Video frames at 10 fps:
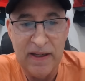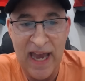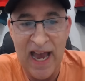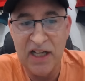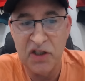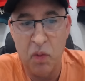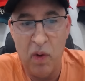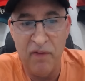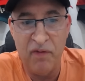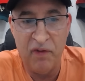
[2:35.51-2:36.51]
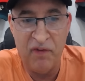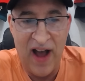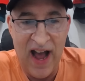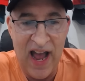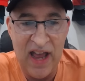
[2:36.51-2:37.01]
Yaz 1 for
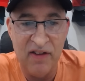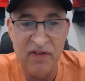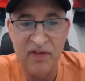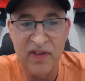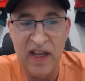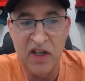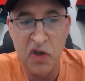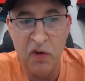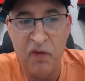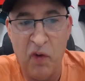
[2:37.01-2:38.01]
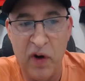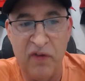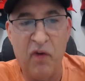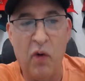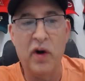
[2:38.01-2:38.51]
5, hitting
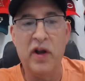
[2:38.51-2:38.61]
244.